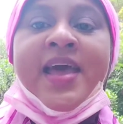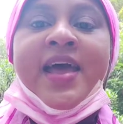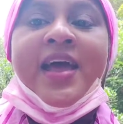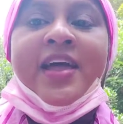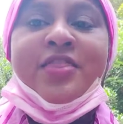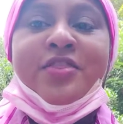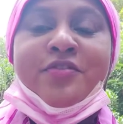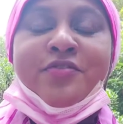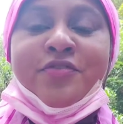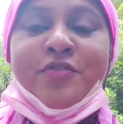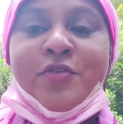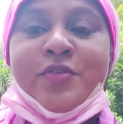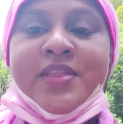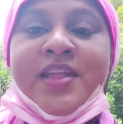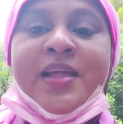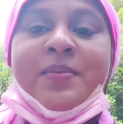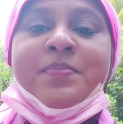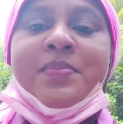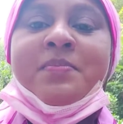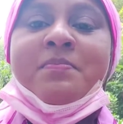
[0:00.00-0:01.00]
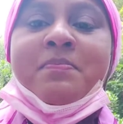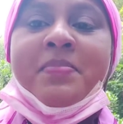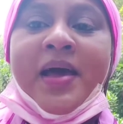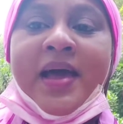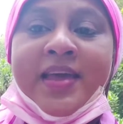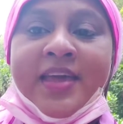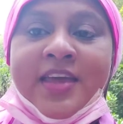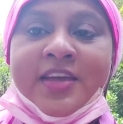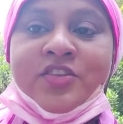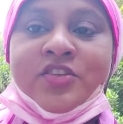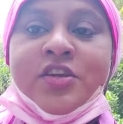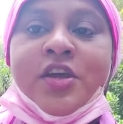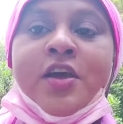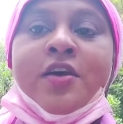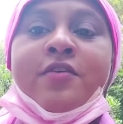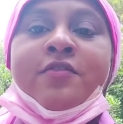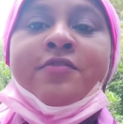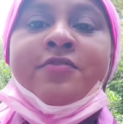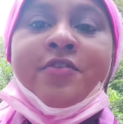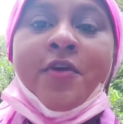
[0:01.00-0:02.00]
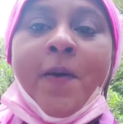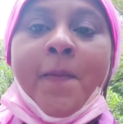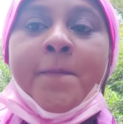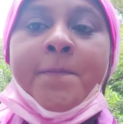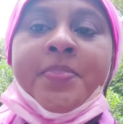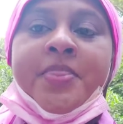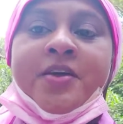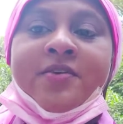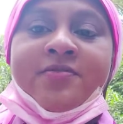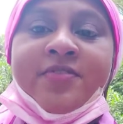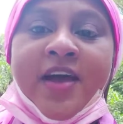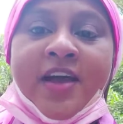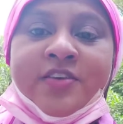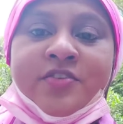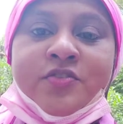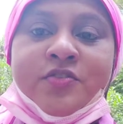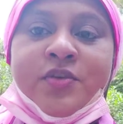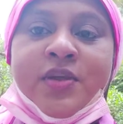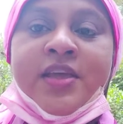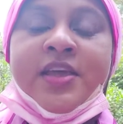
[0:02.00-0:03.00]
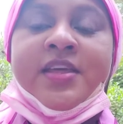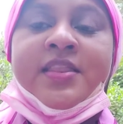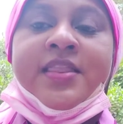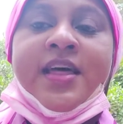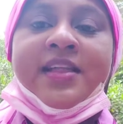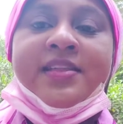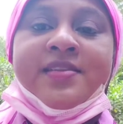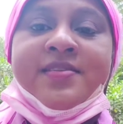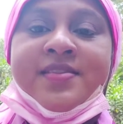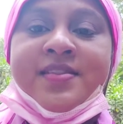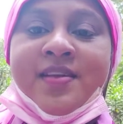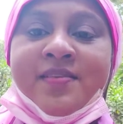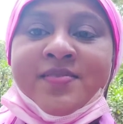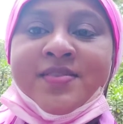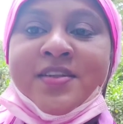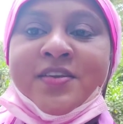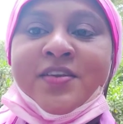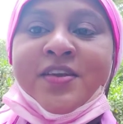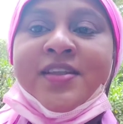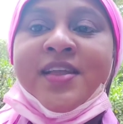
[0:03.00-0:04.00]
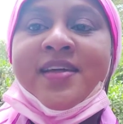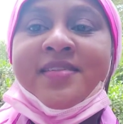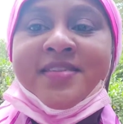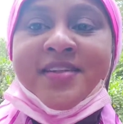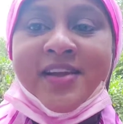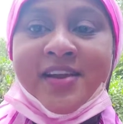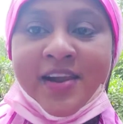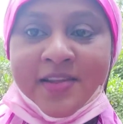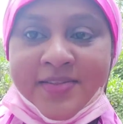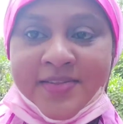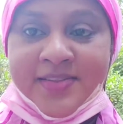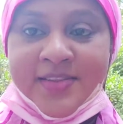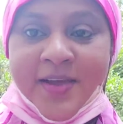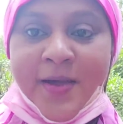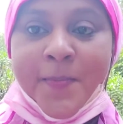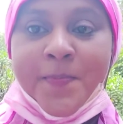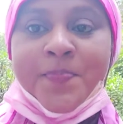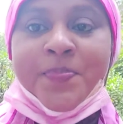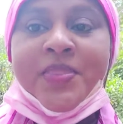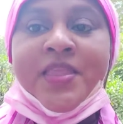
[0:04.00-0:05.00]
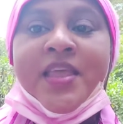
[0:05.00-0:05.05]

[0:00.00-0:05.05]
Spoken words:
and the fruits had been packaged from the factory that is considered as a cluster,